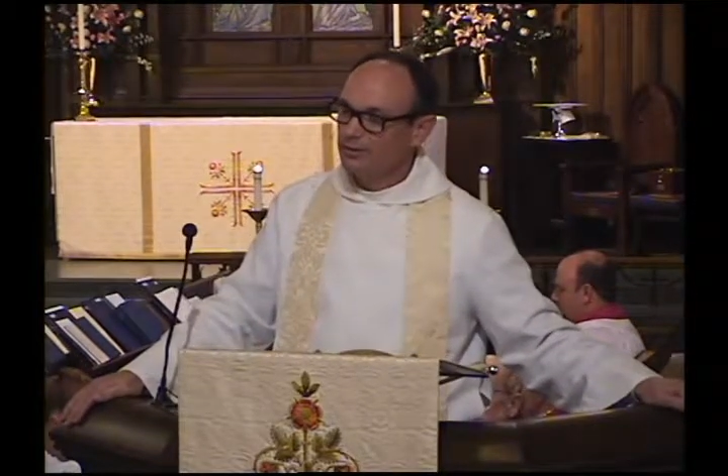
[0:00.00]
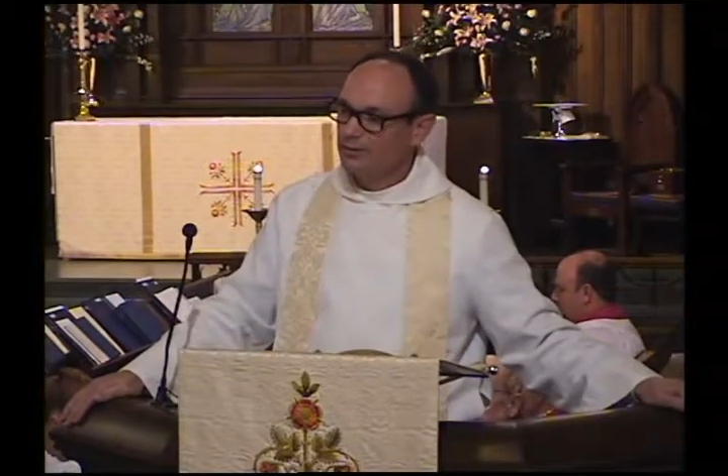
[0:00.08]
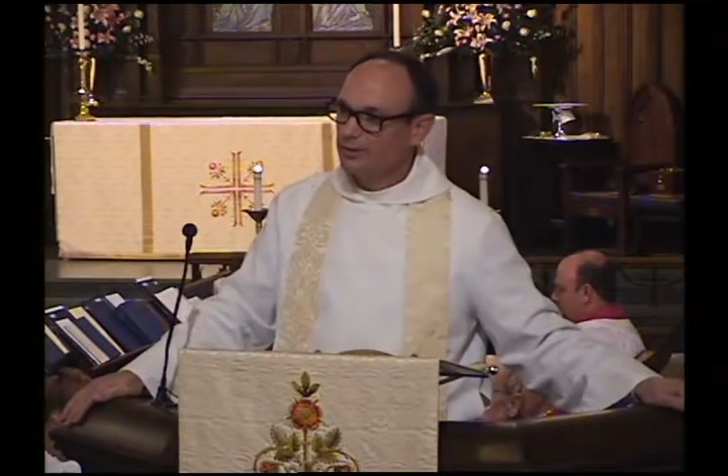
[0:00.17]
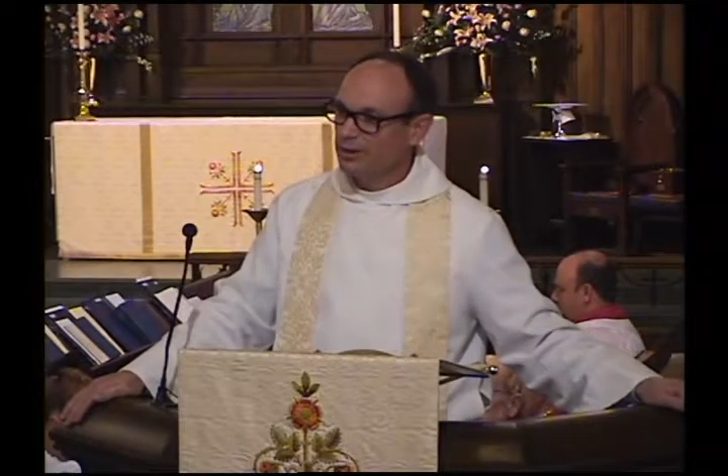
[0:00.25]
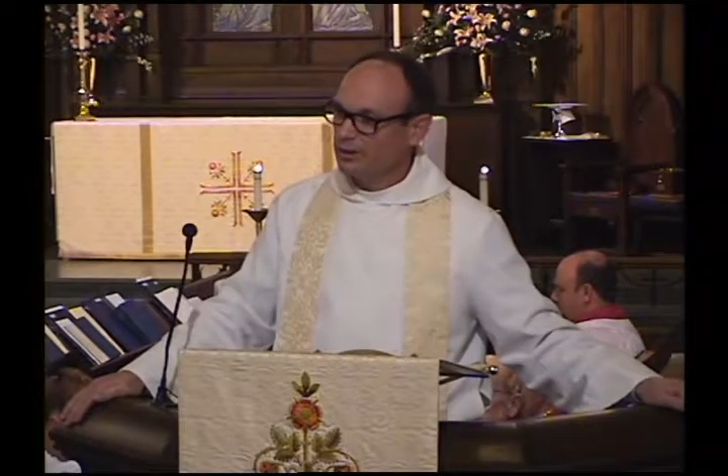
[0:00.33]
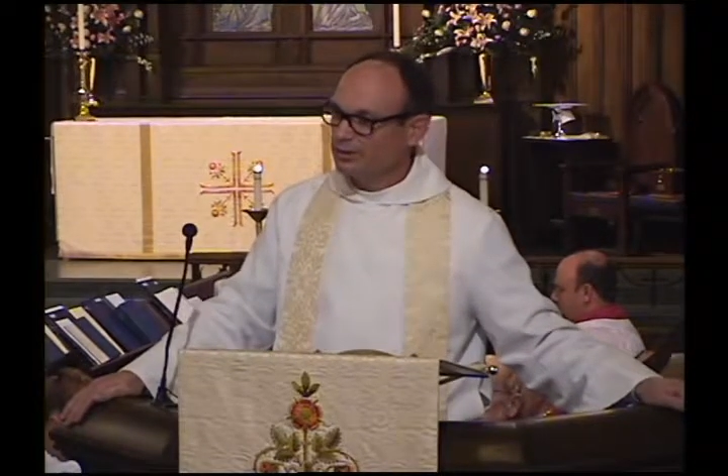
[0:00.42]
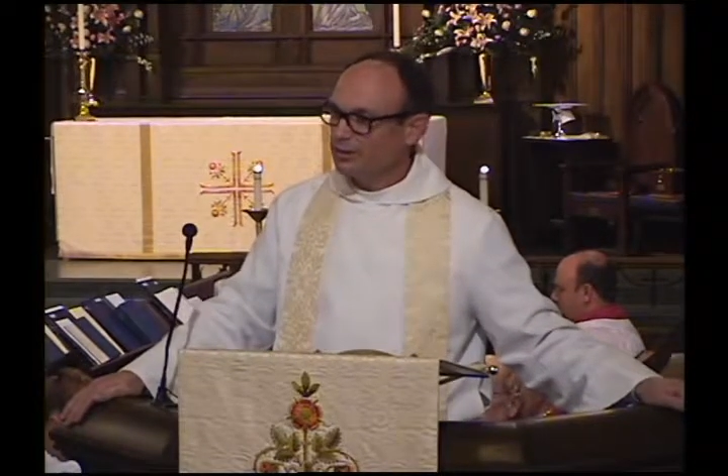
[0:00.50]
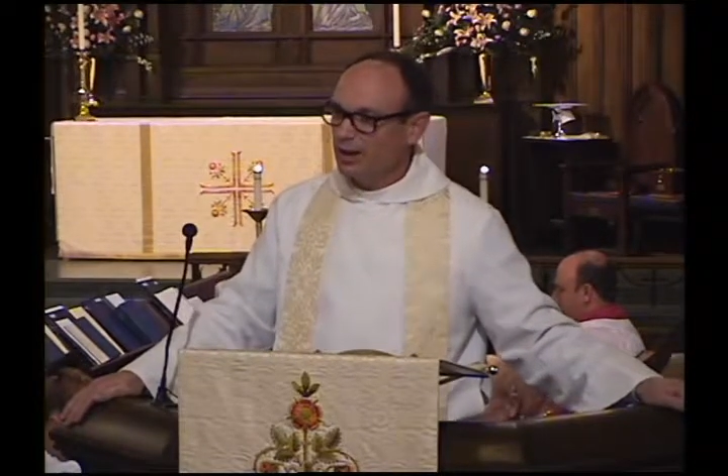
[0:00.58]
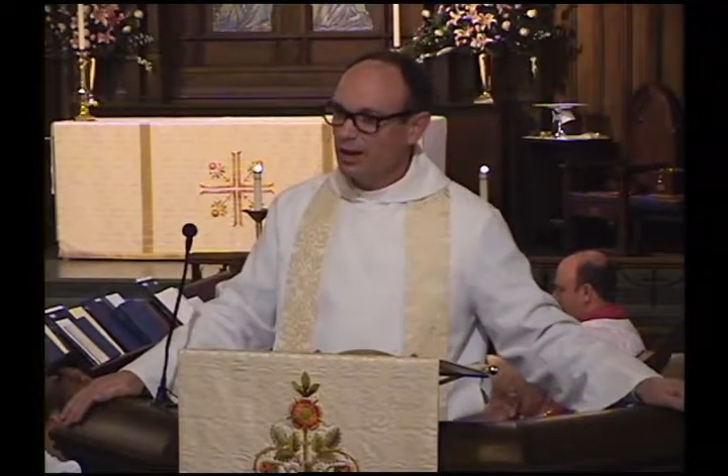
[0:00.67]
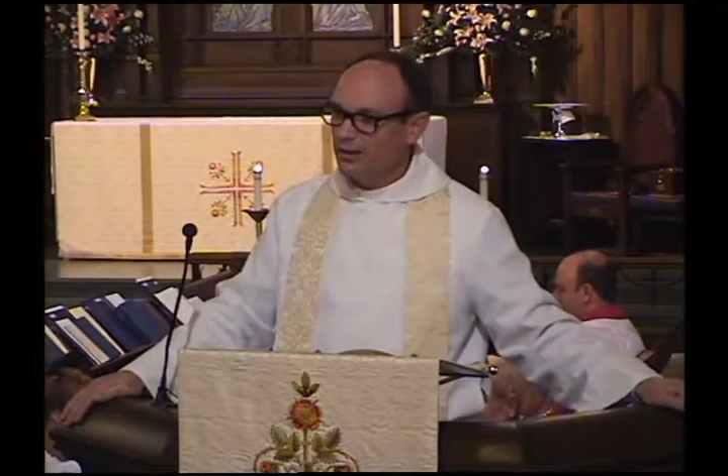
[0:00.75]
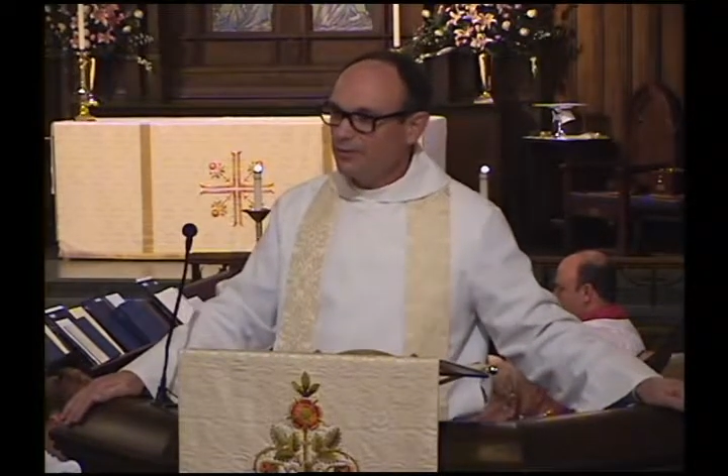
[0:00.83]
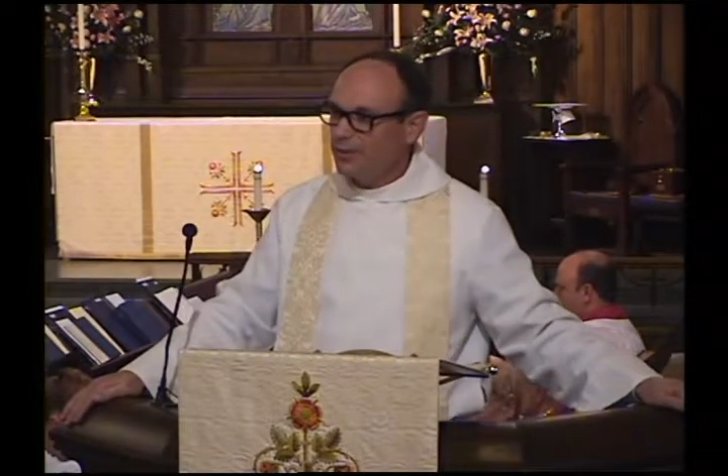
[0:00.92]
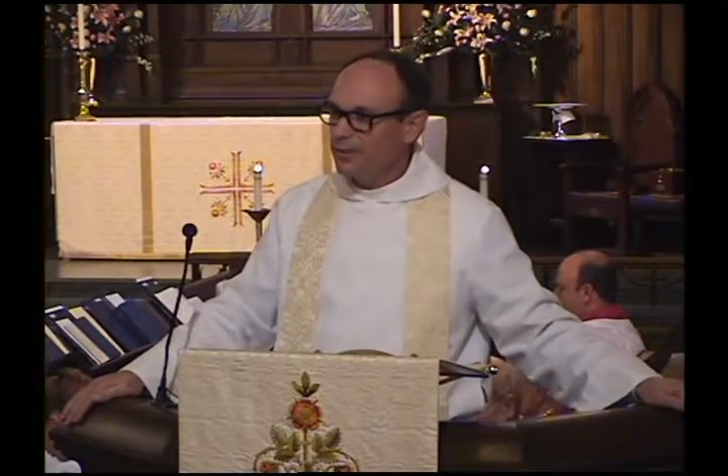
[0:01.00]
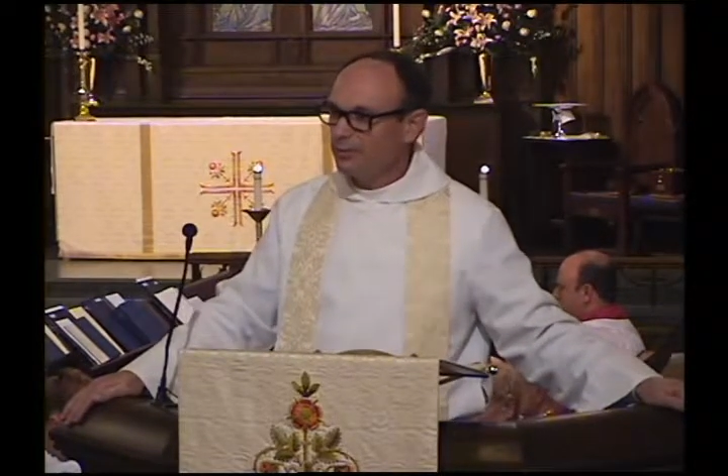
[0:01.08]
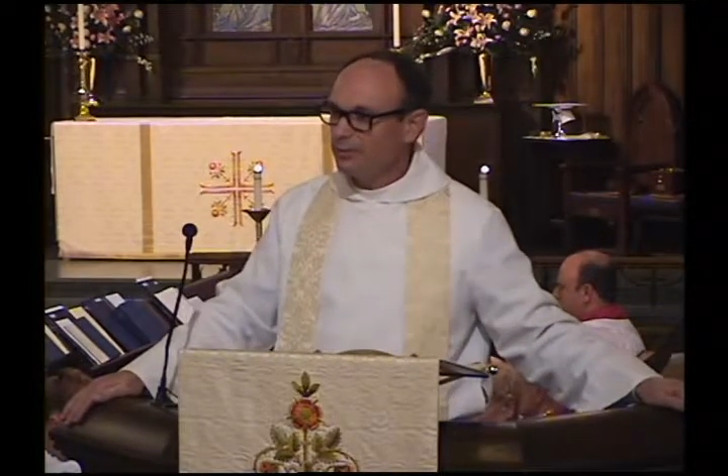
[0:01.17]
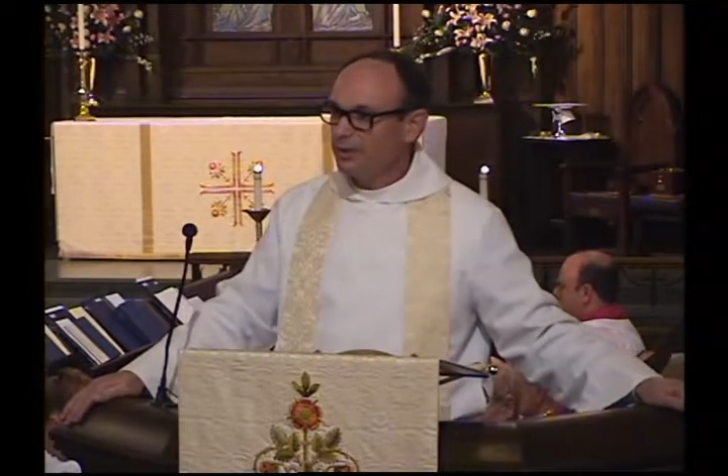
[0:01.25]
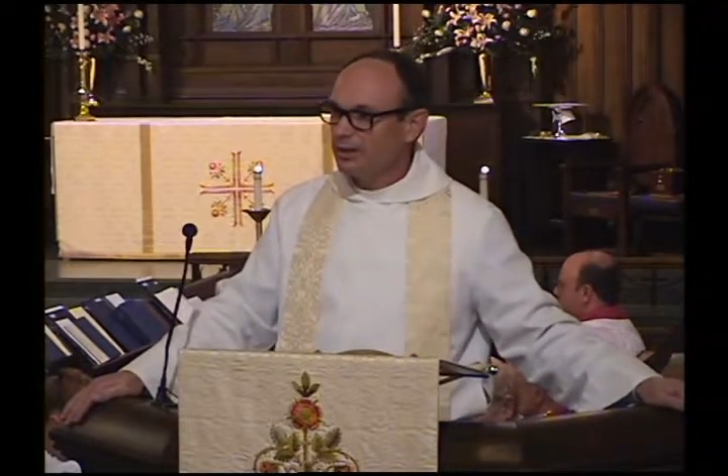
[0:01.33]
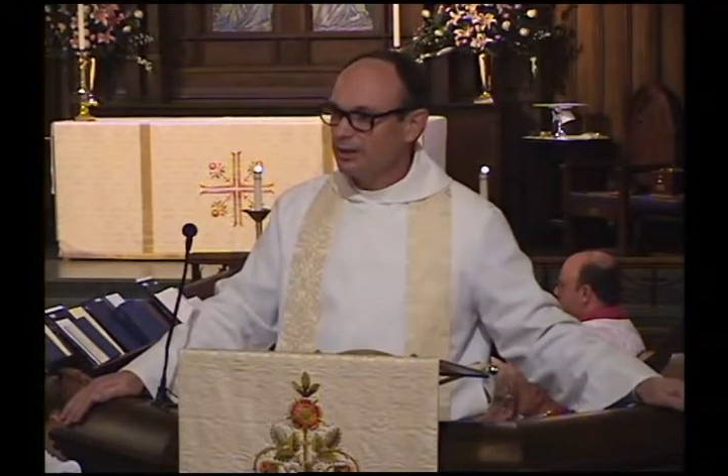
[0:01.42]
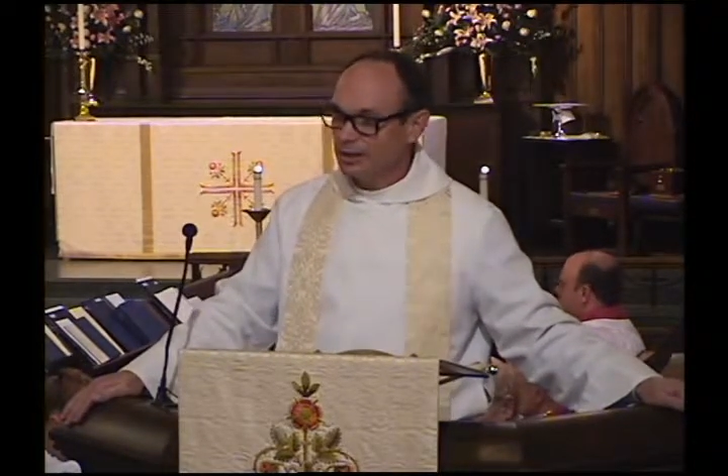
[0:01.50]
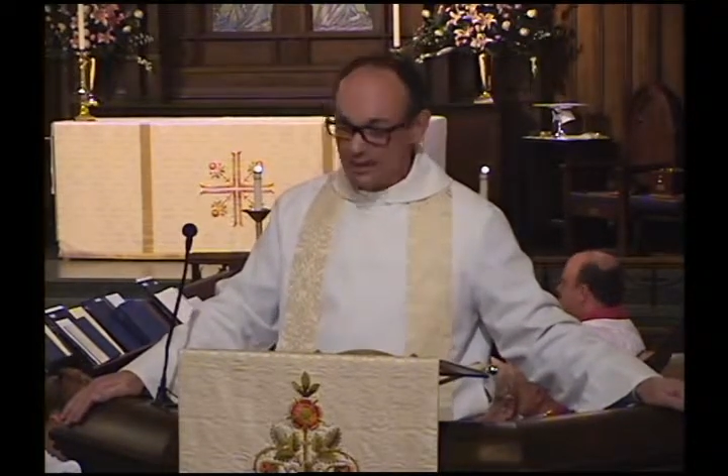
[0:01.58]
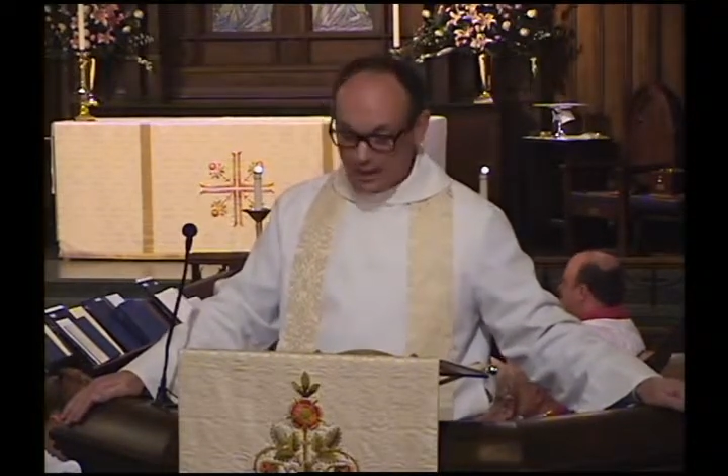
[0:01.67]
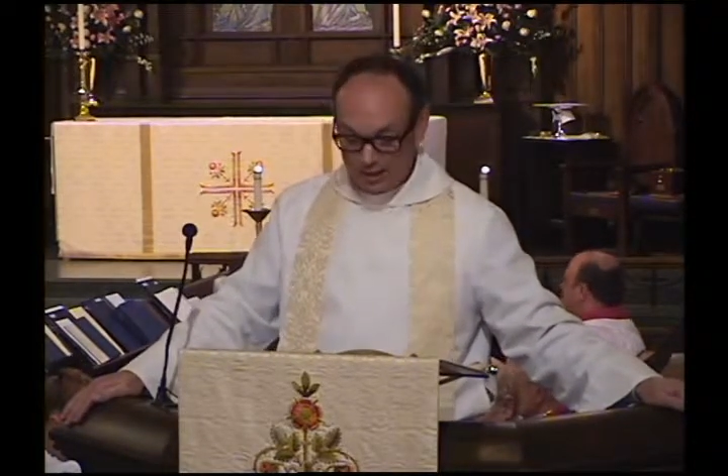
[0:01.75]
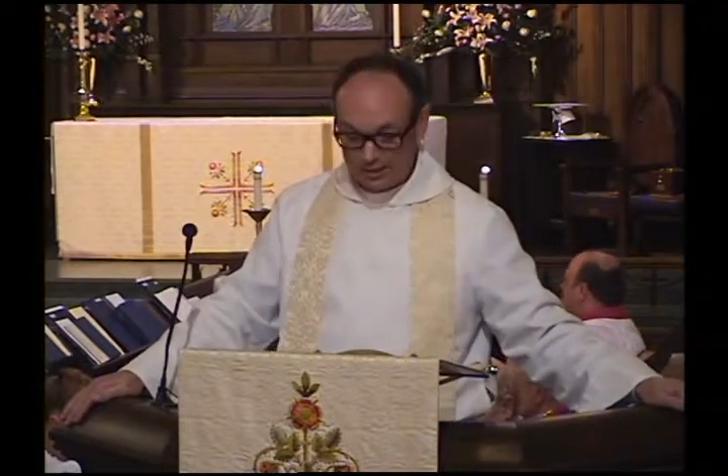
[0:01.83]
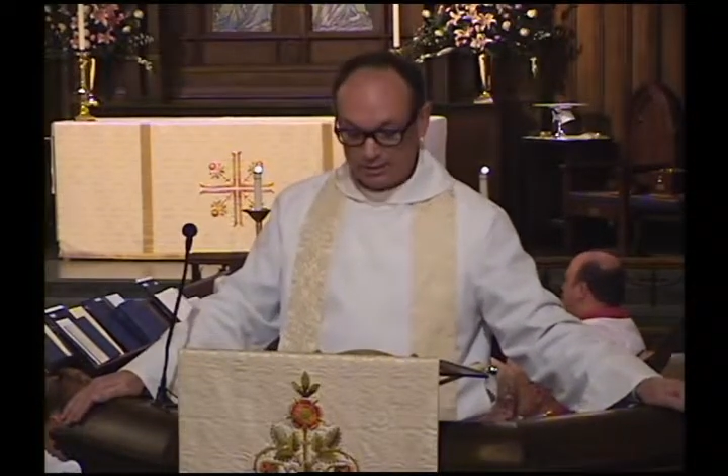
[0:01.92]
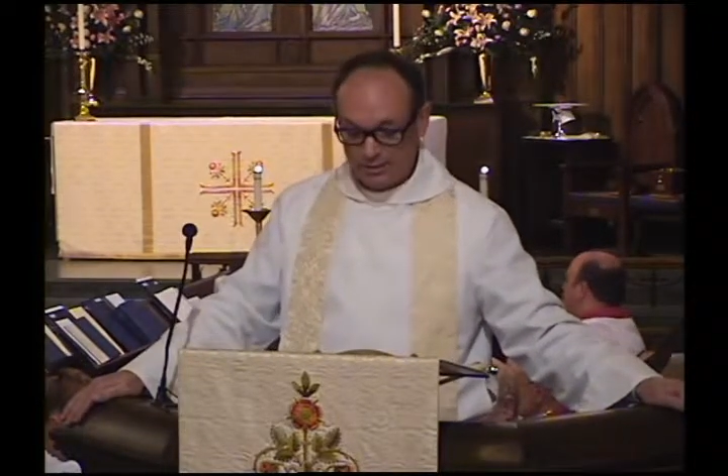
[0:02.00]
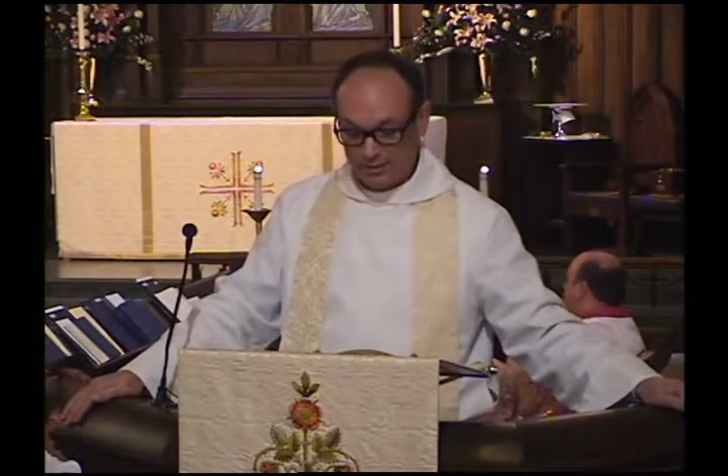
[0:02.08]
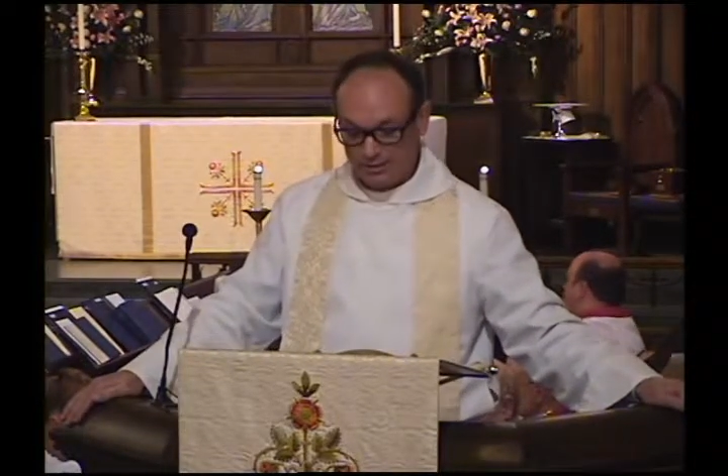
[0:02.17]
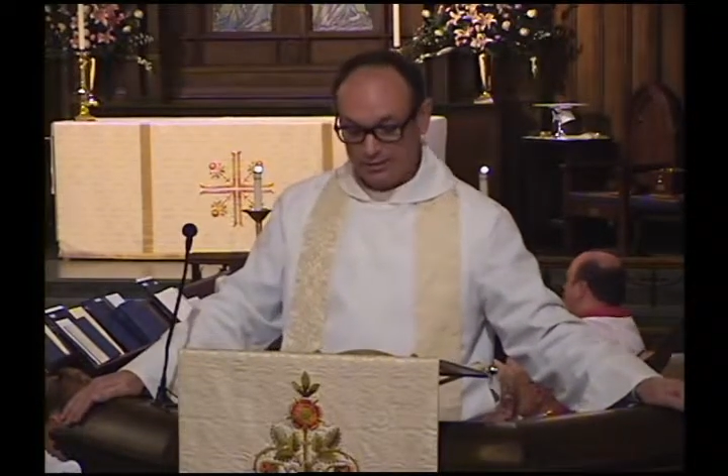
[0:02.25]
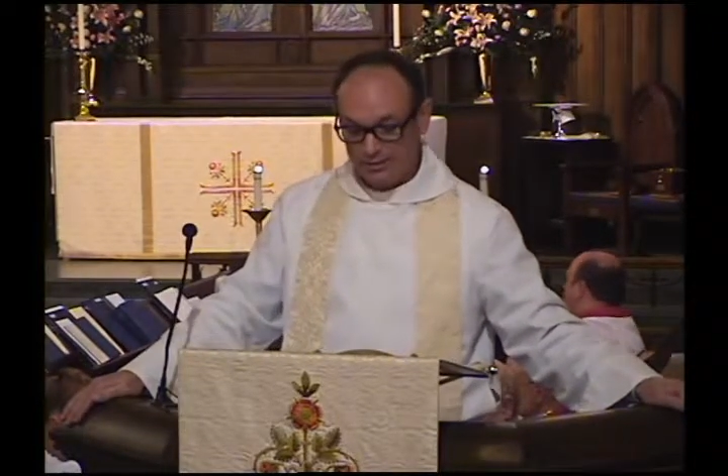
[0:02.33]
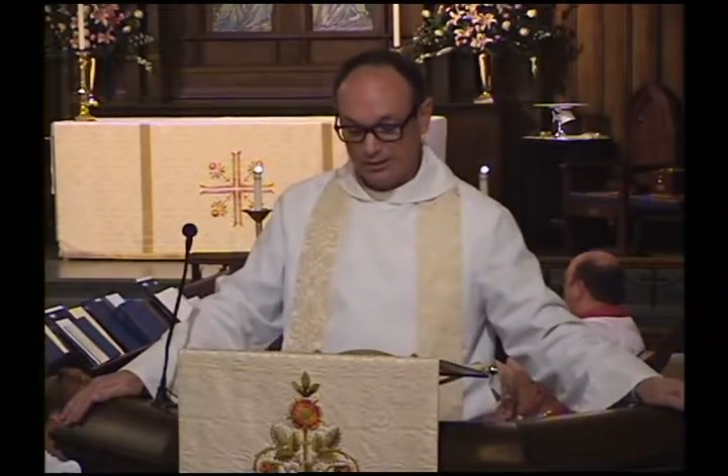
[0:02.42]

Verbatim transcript: For it is love that reconnects us.